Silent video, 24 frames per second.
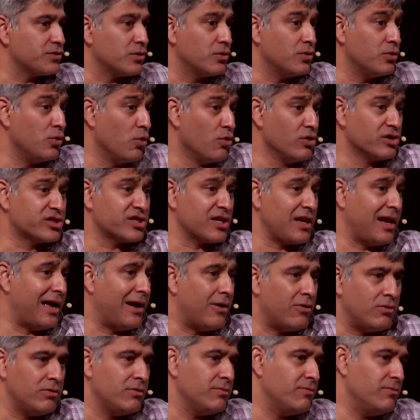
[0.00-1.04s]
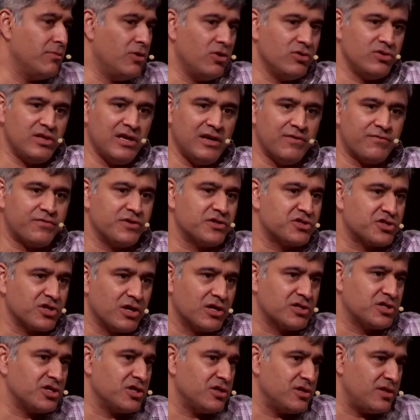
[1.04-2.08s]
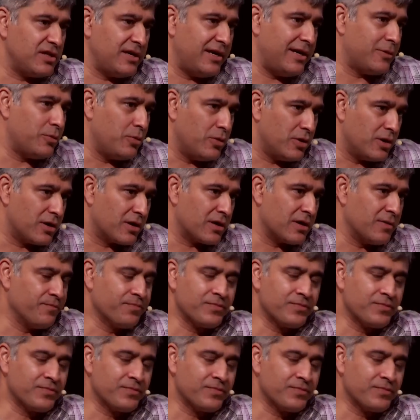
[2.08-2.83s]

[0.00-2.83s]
Google's cloud, both the infrastructure, the network,